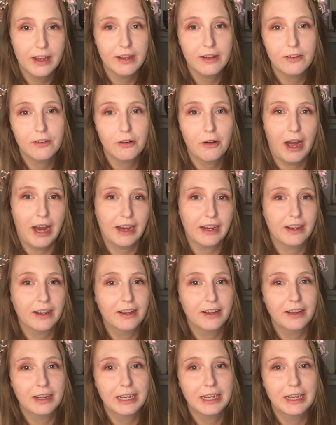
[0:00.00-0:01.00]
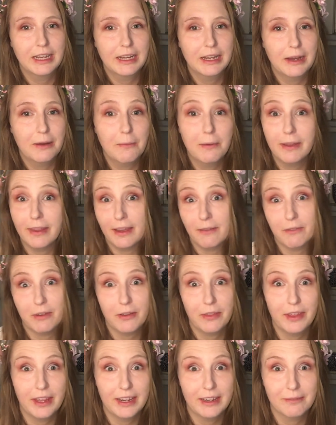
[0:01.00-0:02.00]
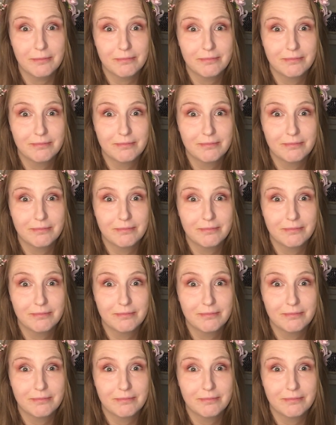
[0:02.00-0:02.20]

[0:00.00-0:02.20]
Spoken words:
track with everything.